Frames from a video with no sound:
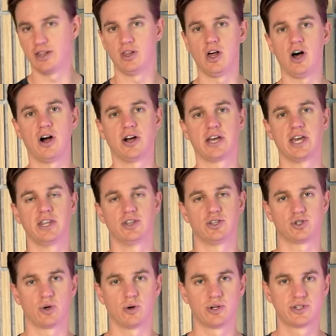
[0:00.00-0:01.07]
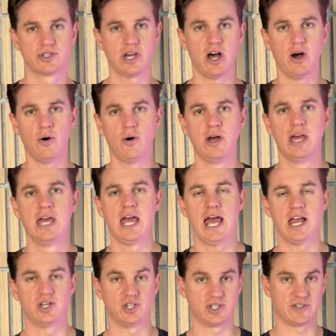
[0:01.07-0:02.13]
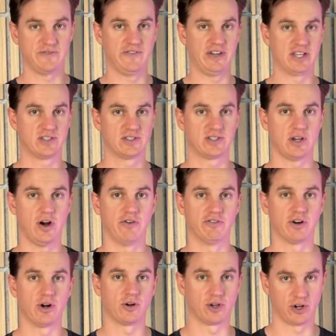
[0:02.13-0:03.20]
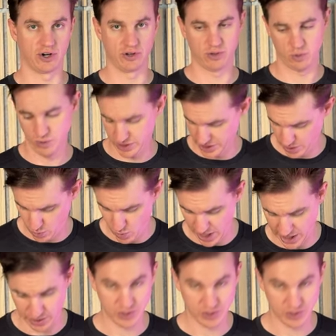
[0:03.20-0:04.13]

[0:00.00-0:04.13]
long in the torso, and just fits overall girth really well.